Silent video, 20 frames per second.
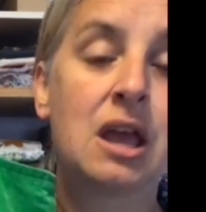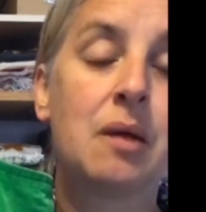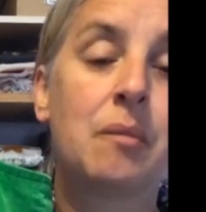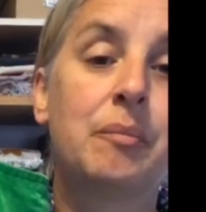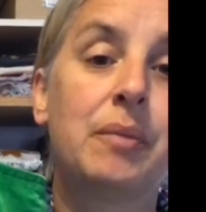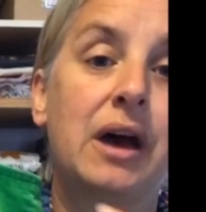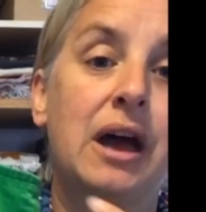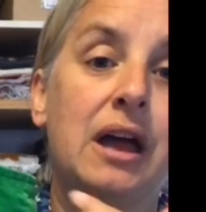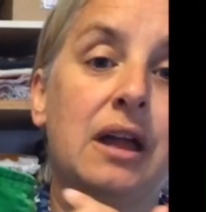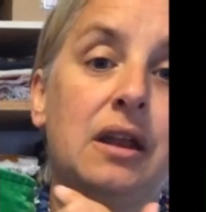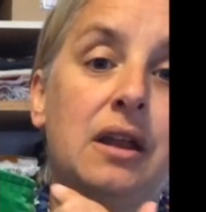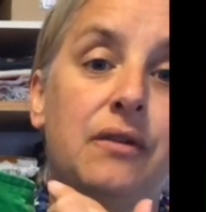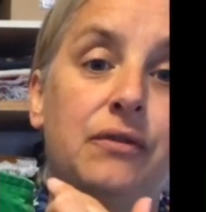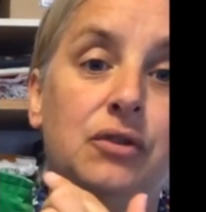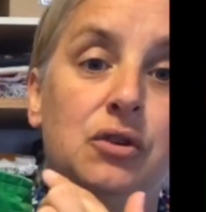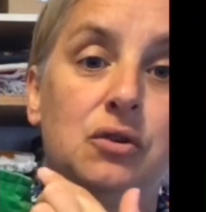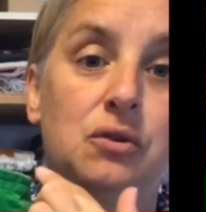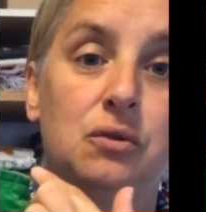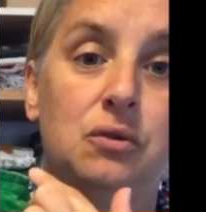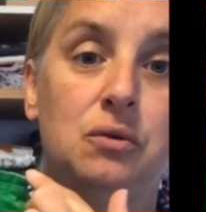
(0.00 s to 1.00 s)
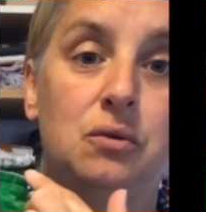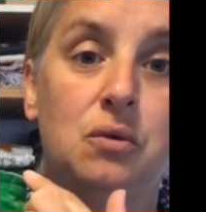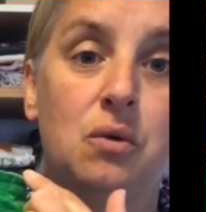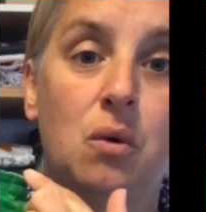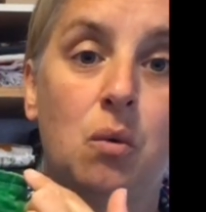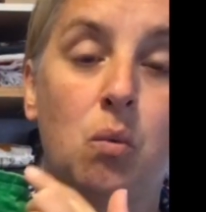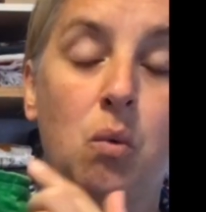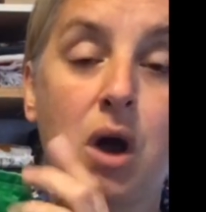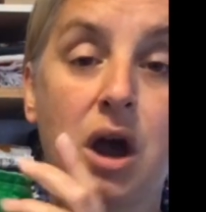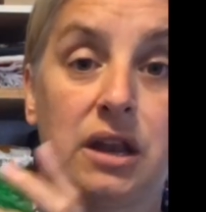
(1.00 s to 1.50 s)
but if you
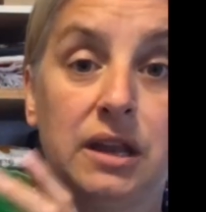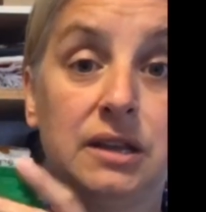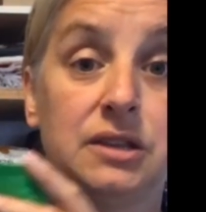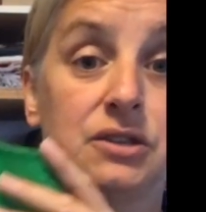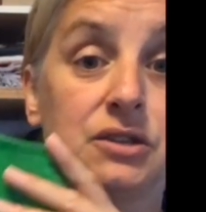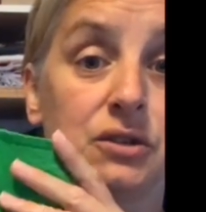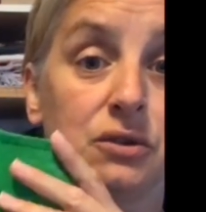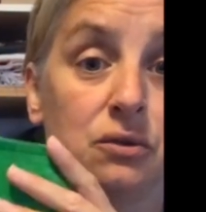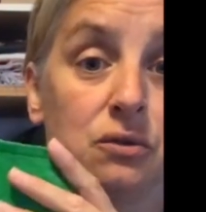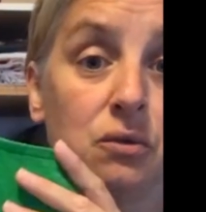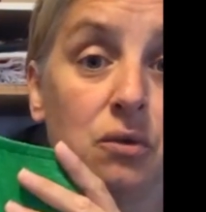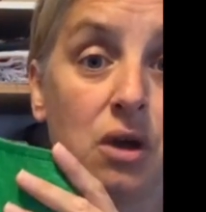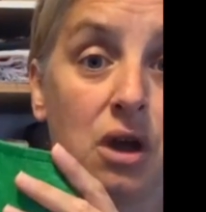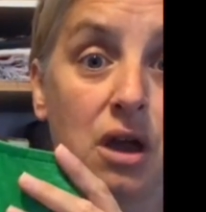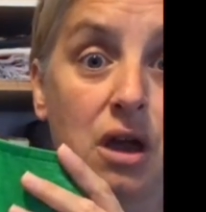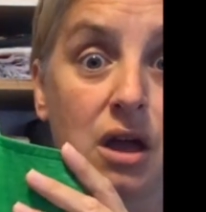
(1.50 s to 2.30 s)
wanted to